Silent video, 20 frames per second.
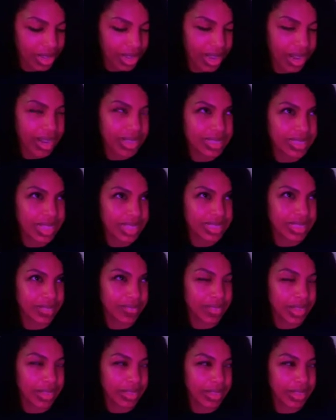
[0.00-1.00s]
It's as if
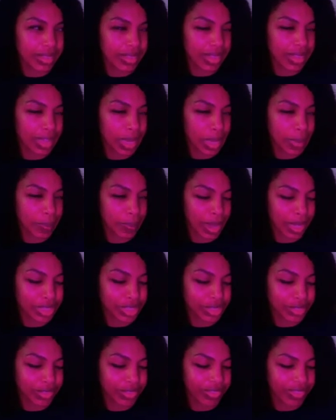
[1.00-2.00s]
they think they can't match
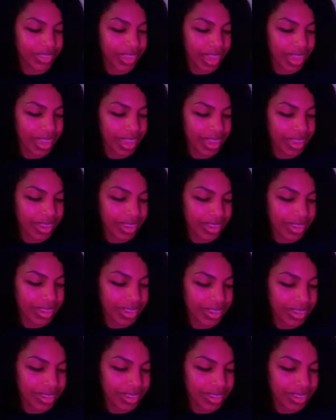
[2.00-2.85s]
your fly.